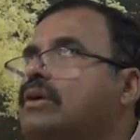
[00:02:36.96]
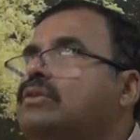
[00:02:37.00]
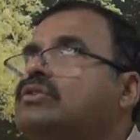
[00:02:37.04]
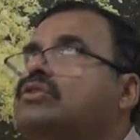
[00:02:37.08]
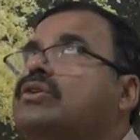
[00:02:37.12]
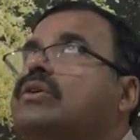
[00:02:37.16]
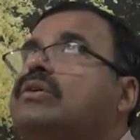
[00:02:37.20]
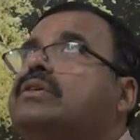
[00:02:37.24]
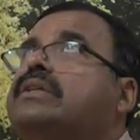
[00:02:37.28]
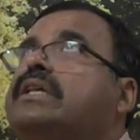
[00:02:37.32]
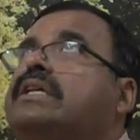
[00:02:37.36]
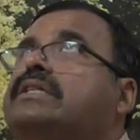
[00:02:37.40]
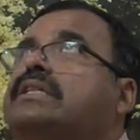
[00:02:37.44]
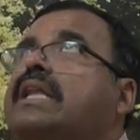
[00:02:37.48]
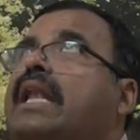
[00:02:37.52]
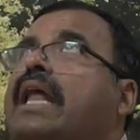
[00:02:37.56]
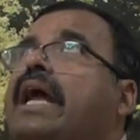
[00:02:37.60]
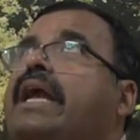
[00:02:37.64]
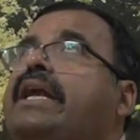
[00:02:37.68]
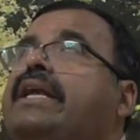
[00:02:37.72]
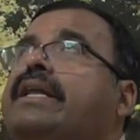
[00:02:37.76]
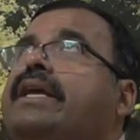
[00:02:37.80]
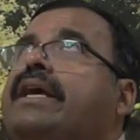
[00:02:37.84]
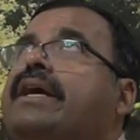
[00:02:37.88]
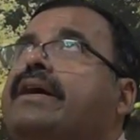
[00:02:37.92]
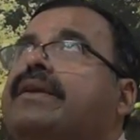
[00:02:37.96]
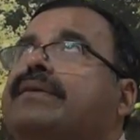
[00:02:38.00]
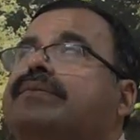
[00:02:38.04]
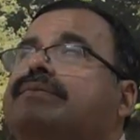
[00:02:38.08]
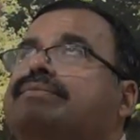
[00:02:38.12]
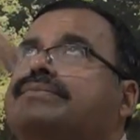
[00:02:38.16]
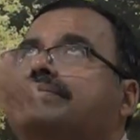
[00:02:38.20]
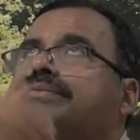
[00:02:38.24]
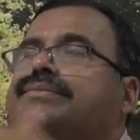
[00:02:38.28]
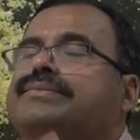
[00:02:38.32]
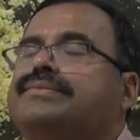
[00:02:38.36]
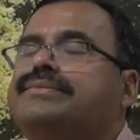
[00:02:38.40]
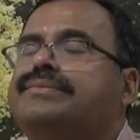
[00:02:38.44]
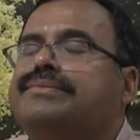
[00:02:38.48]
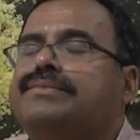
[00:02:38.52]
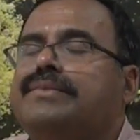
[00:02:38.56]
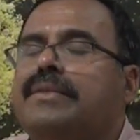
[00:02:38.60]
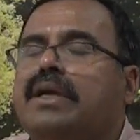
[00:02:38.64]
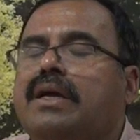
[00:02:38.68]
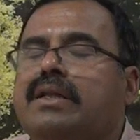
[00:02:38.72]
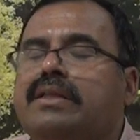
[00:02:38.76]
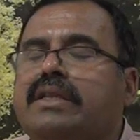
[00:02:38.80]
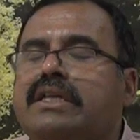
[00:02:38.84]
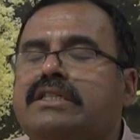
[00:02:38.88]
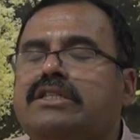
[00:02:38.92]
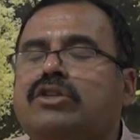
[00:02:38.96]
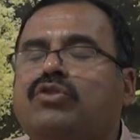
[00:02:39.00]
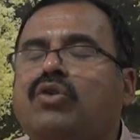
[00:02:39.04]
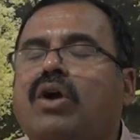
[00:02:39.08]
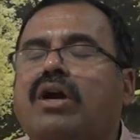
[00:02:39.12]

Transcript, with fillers: So there's a light here. There's a